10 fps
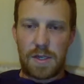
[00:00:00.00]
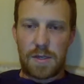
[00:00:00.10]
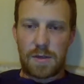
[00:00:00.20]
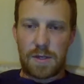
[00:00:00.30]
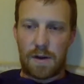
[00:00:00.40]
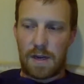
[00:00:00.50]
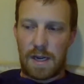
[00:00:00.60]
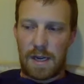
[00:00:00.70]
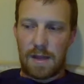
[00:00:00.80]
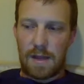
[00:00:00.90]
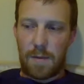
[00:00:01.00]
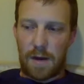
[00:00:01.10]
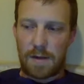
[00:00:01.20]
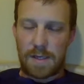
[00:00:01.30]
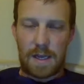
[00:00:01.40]
So start getting the
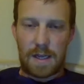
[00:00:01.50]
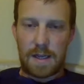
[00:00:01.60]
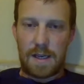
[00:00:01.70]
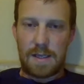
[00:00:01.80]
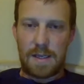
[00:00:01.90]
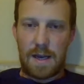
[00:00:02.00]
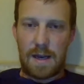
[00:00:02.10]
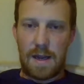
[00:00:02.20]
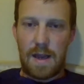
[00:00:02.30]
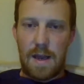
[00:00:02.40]
parents and the kids on.